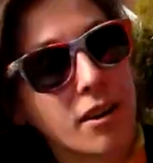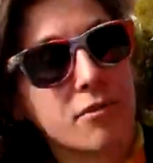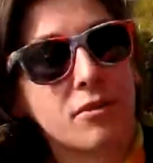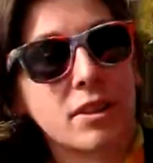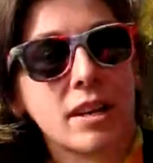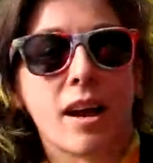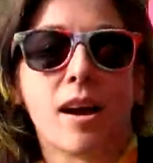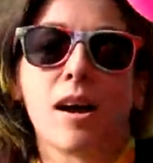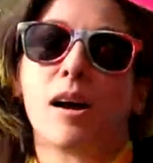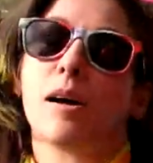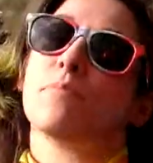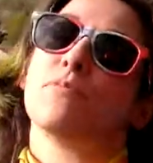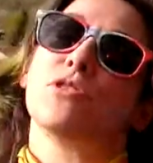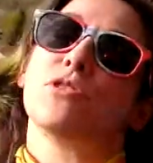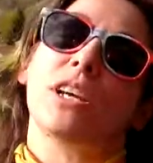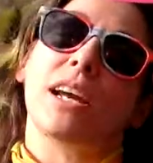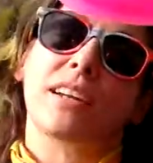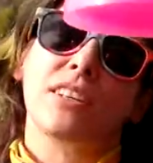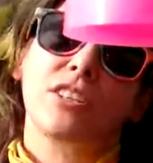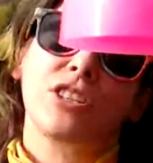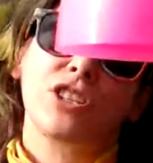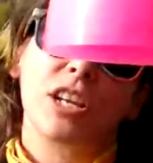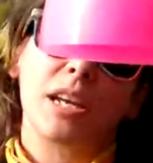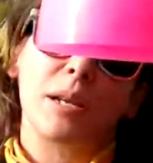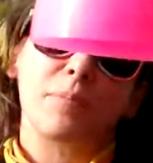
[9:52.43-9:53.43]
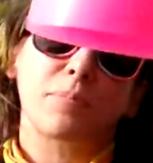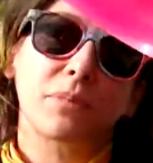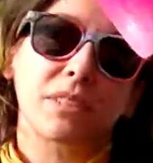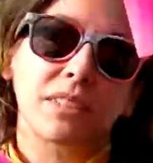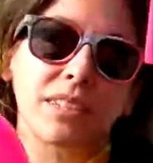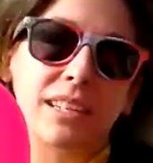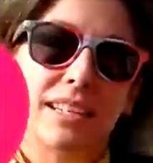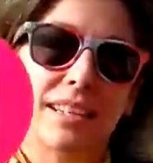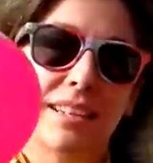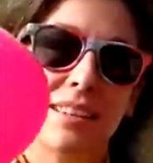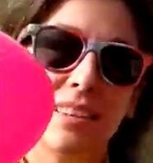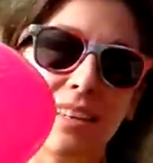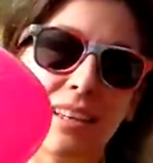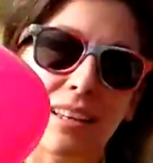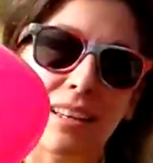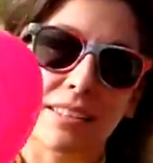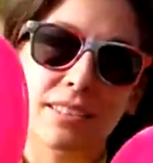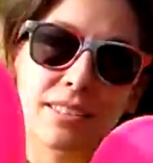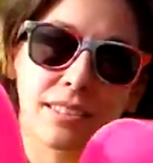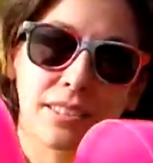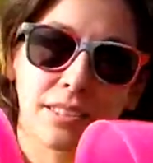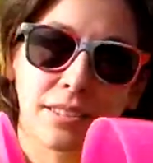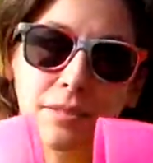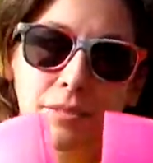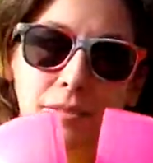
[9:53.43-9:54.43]
of an object shaped like
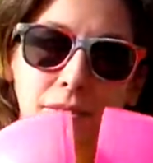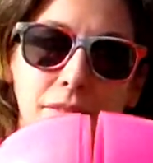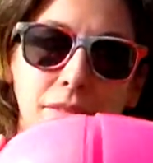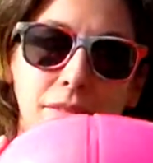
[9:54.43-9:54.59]
this?